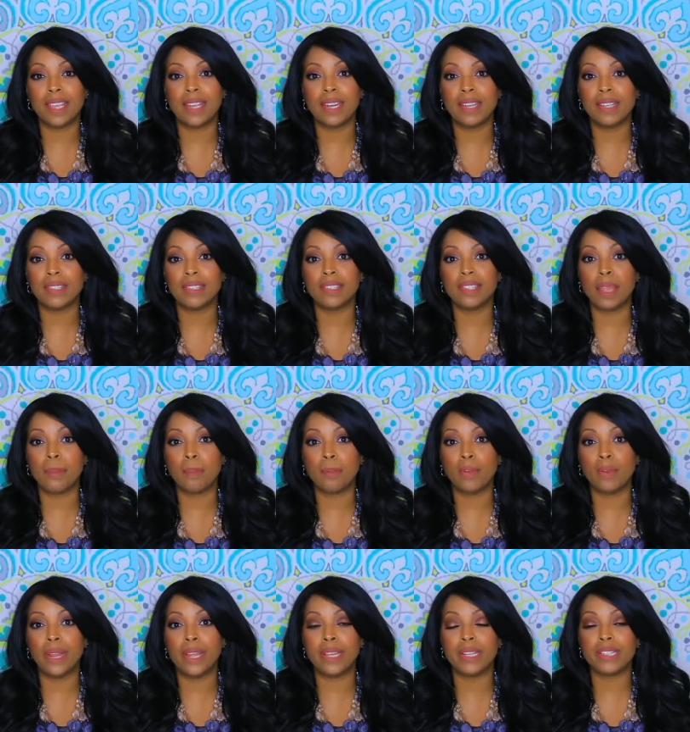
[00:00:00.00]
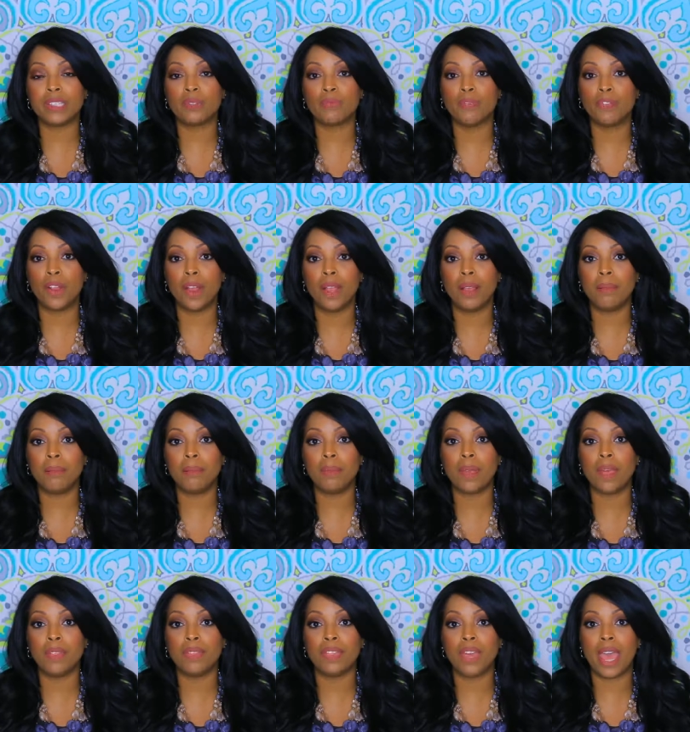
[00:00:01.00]
in it separates
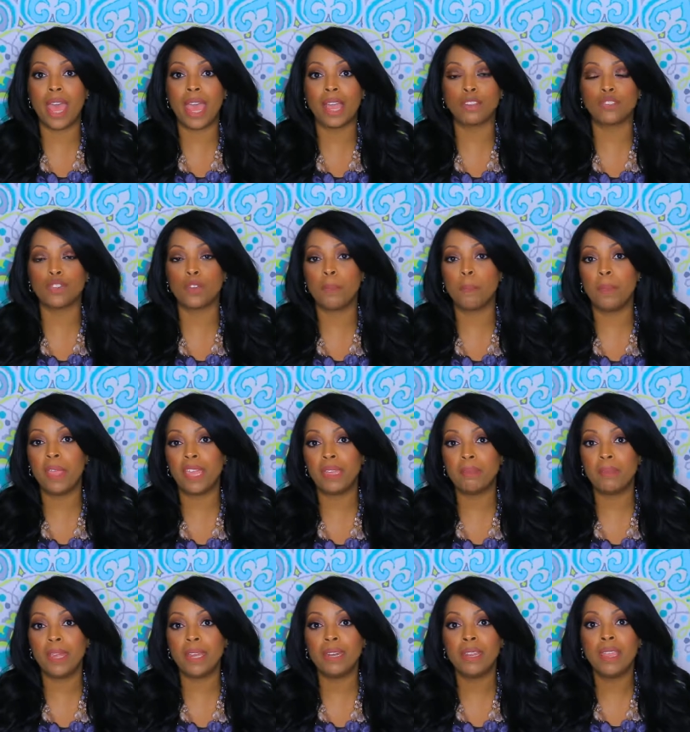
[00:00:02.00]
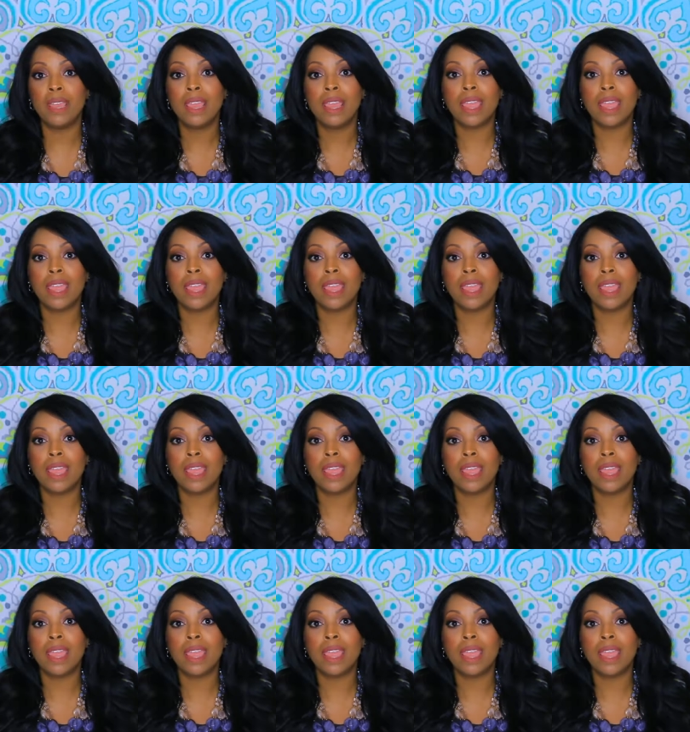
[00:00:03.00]
from the actual pigment,